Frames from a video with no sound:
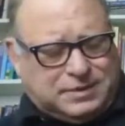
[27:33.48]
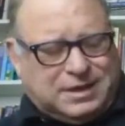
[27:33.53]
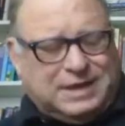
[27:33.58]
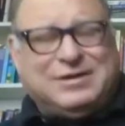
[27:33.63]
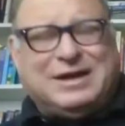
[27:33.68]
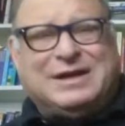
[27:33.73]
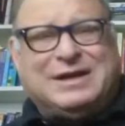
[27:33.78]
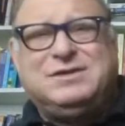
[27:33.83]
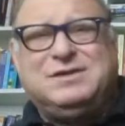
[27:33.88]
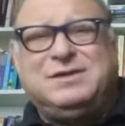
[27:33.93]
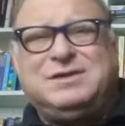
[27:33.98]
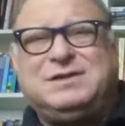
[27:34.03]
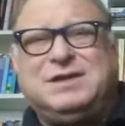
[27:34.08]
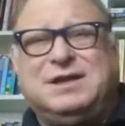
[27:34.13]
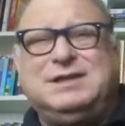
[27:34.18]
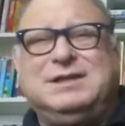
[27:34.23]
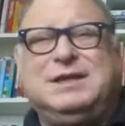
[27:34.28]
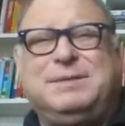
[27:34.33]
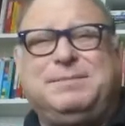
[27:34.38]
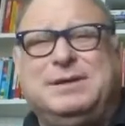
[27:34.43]
actually
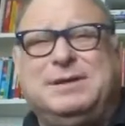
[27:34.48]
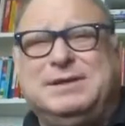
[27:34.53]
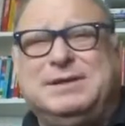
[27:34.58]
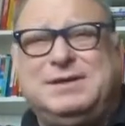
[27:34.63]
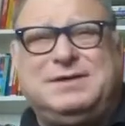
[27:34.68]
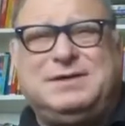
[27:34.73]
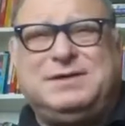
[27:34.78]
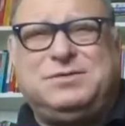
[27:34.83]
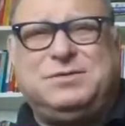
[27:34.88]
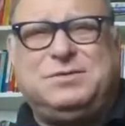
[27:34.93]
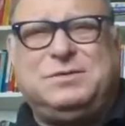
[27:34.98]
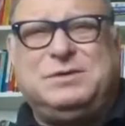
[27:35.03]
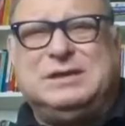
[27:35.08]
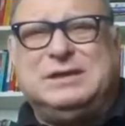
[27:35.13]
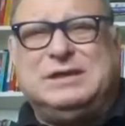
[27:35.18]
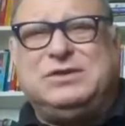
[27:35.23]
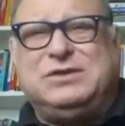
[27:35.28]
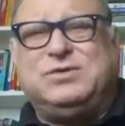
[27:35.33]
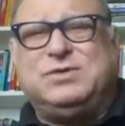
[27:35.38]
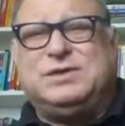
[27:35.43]
studied up on this. It's
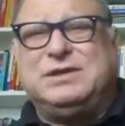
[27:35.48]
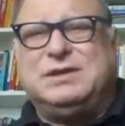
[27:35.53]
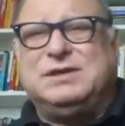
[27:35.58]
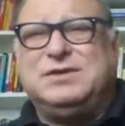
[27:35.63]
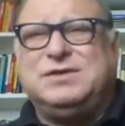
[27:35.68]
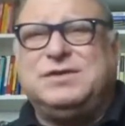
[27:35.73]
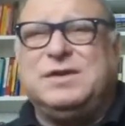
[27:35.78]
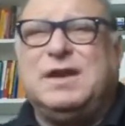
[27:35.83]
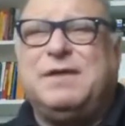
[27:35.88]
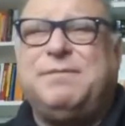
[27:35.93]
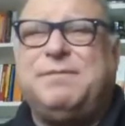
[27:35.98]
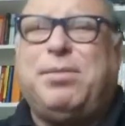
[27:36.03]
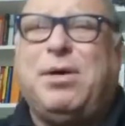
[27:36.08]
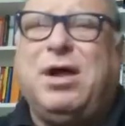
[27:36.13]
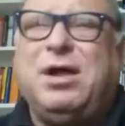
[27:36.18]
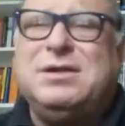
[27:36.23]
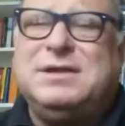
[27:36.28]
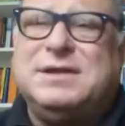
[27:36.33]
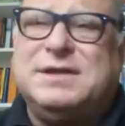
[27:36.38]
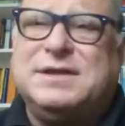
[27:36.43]
really interesting. There's a lot of
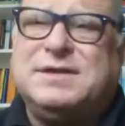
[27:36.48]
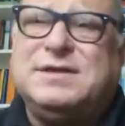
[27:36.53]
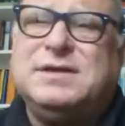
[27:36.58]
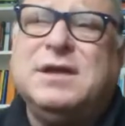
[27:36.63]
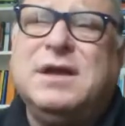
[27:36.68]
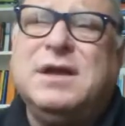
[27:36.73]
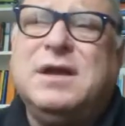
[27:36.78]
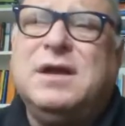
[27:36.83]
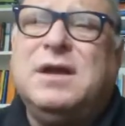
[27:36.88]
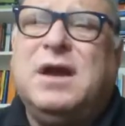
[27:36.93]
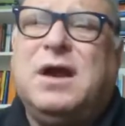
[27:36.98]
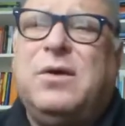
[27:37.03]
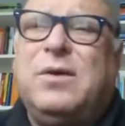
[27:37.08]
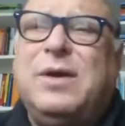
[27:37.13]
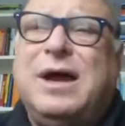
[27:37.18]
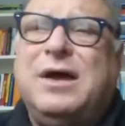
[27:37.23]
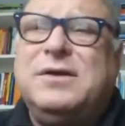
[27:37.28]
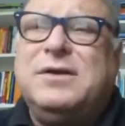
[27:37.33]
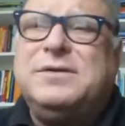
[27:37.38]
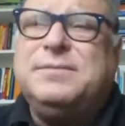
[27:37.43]
politics
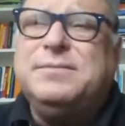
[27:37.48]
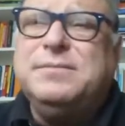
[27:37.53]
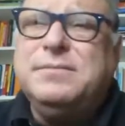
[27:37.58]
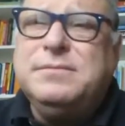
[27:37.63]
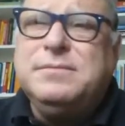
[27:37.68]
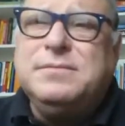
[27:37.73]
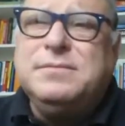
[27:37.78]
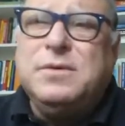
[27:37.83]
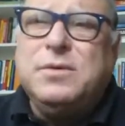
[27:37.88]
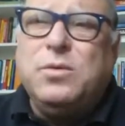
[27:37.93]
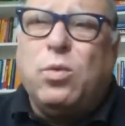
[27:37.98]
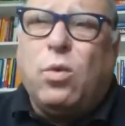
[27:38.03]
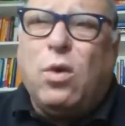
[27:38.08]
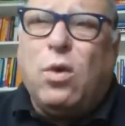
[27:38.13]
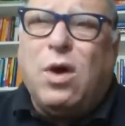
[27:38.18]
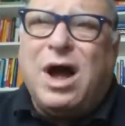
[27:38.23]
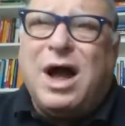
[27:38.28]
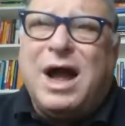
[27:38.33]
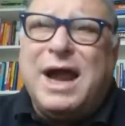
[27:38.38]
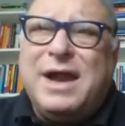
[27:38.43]
around
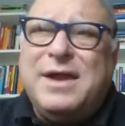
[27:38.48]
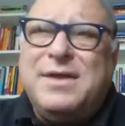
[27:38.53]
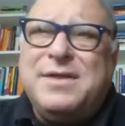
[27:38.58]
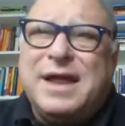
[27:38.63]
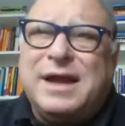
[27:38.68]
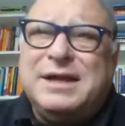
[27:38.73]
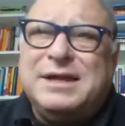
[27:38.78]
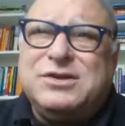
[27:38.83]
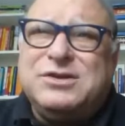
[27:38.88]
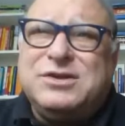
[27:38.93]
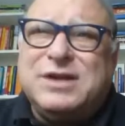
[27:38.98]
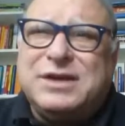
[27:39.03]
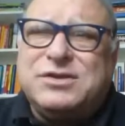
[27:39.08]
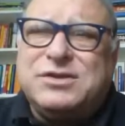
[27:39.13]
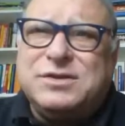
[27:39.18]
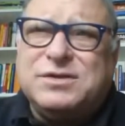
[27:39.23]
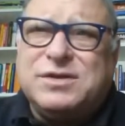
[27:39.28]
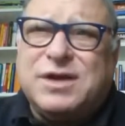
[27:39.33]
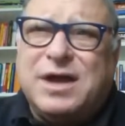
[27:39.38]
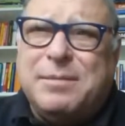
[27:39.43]
why that
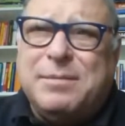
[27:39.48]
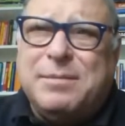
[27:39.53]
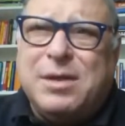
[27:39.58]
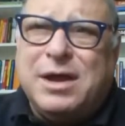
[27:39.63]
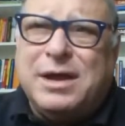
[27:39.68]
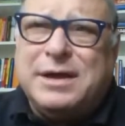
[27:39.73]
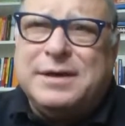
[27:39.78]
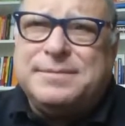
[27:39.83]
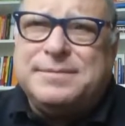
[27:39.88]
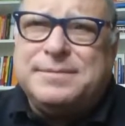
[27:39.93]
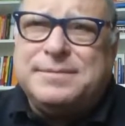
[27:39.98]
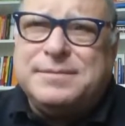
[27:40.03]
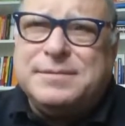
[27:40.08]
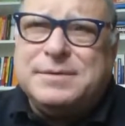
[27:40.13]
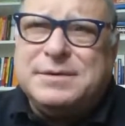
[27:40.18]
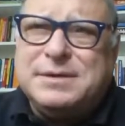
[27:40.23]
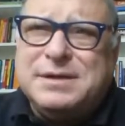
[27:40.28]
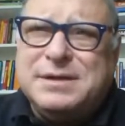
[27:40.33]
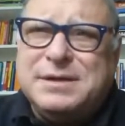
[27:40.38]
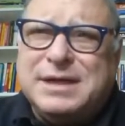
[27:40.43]
International Timeline
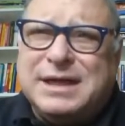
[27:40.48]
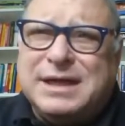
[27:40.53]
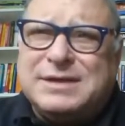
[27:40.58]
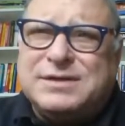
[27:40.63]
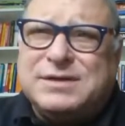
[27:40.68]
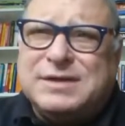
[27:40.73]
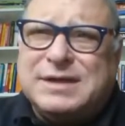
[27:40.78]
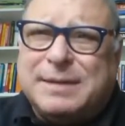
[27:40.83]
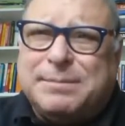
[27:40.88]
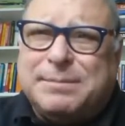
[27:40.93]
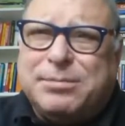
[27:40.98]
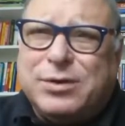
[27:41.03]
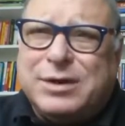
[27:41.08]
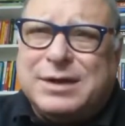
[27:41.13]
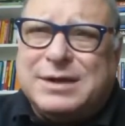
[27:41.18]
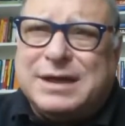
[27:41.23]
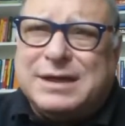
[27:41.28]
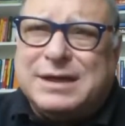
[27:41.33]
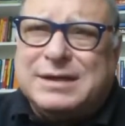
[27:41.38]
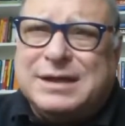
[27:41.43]
gets to that
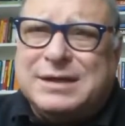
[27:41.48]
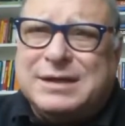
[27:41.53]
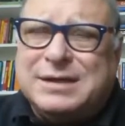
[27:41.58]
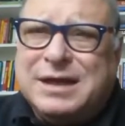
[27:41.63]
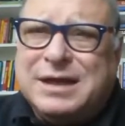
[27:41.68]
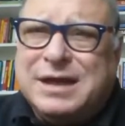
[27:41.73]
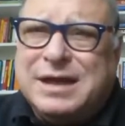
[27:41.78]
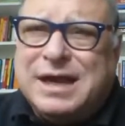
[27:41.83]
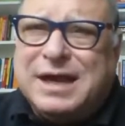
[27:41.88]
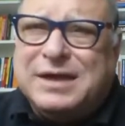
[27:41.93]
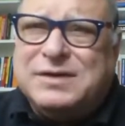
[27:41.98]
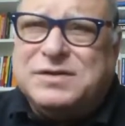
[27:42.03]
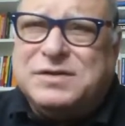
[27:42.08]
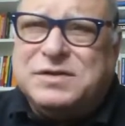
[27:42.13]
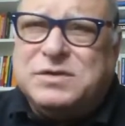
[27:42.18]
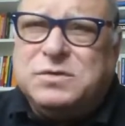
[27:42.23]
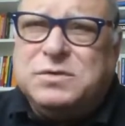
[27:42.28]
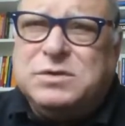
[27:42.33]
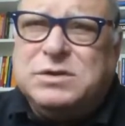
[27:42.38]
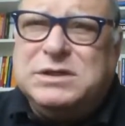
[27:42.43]
point and then has
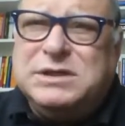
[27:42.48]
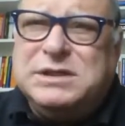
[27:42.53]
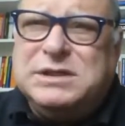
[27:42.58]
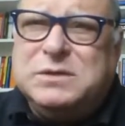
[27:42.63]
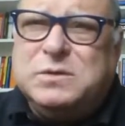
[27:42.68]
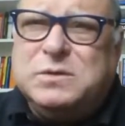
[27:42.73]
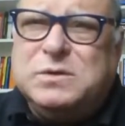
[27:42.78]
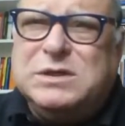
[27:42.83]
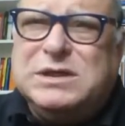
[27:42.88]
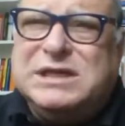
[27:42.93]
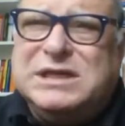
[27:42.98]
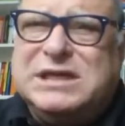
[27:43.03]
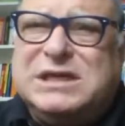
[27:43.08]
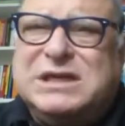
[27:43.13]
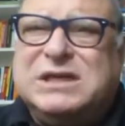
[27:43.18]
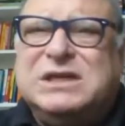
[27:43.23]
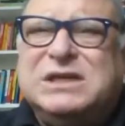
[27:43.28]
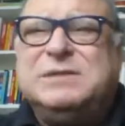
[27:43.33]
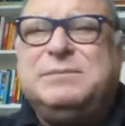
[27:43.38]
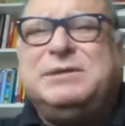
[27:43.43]
this really
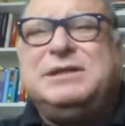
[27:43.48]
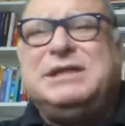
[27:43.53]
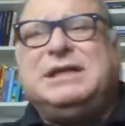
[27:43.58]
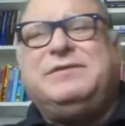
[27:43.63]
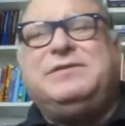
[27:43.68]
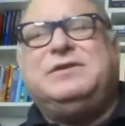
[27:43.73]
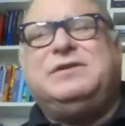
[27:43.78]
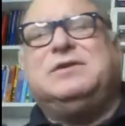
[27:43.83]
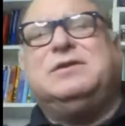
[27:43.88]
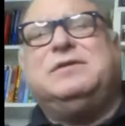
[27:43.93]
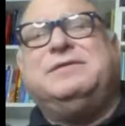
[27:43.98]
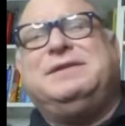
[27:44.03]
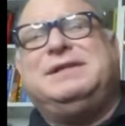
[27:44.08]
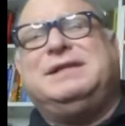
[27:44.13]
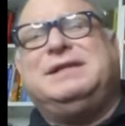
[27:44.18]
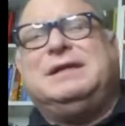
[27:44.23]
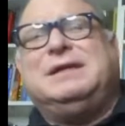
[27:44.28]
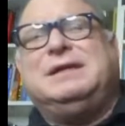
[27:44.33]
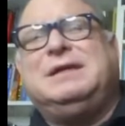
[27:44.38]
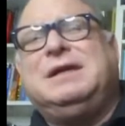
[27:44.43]
weird behavior over
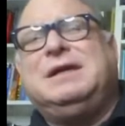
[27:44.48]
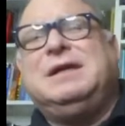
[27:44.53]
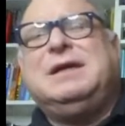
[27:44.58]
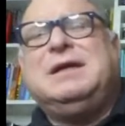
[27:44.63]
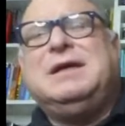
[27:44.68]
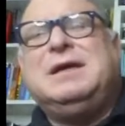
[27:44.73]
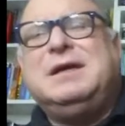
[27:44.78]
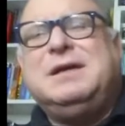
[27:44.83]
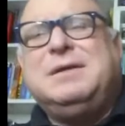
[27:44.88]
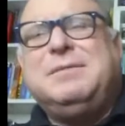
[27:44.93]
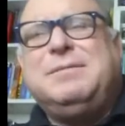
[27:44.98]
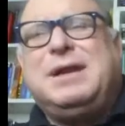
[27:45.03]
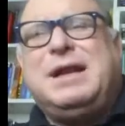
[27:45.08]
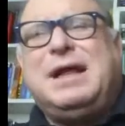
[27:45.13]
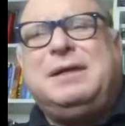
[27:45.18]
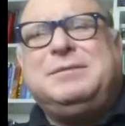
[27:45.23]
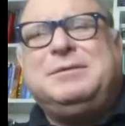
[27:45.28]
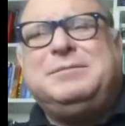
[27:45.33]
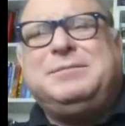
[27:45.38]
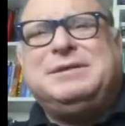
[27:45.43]
there. But
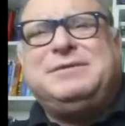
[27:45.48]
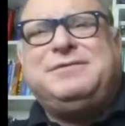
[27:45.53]
I'm a big